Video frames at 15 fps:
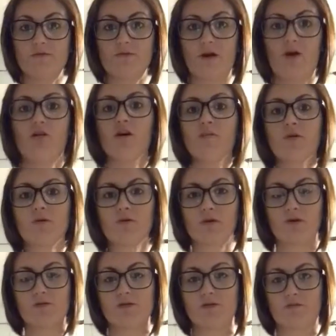a criminal
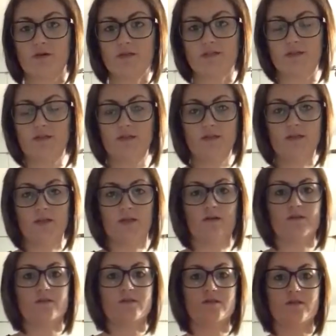goes to prison,
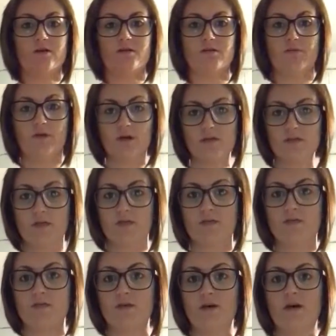there's a
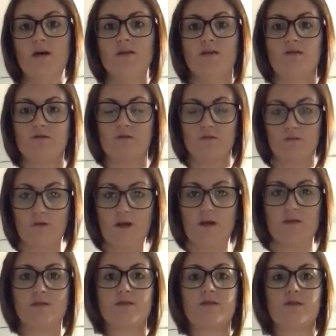process, there's an
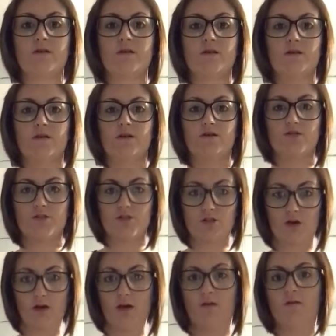arrest, there's a
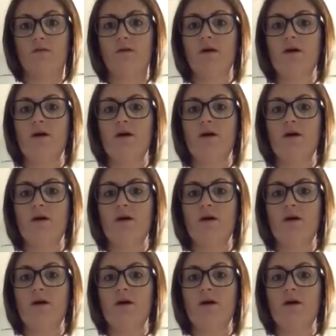trial,